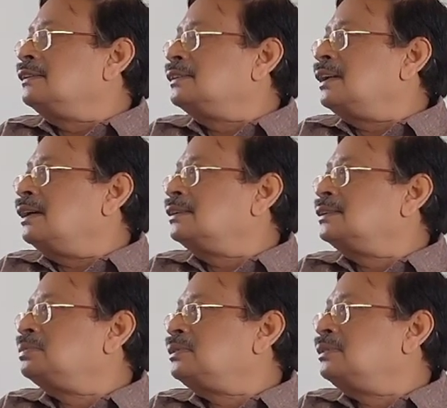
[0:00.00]
So
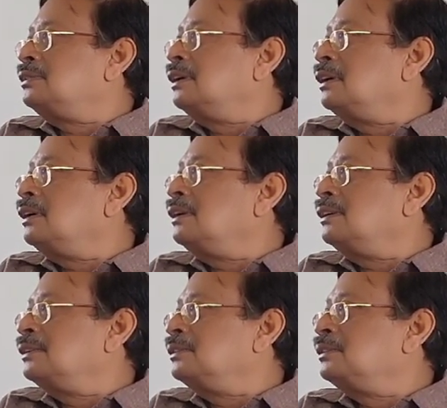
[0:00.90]
thanks to
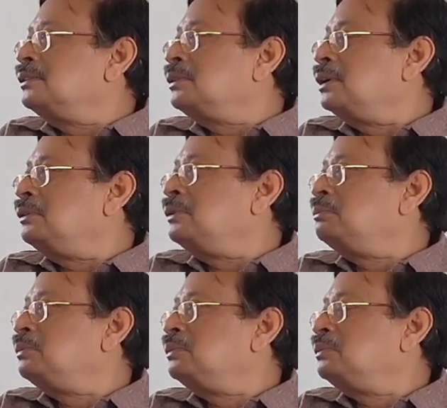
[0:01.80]
all for
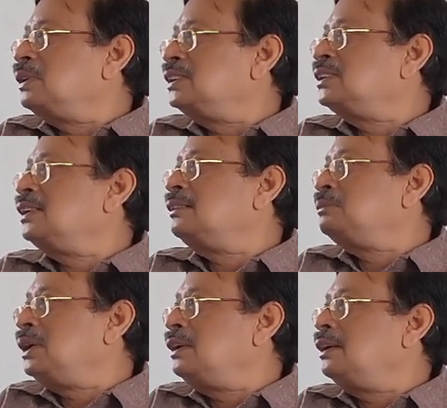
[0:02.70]
even
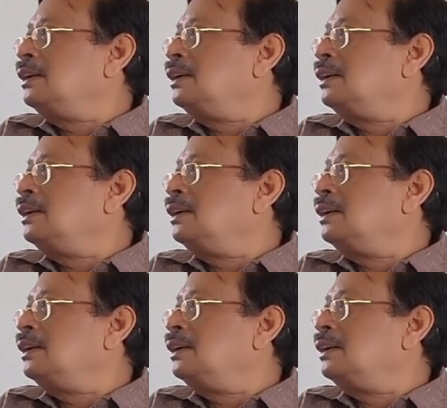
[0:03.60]
listening me.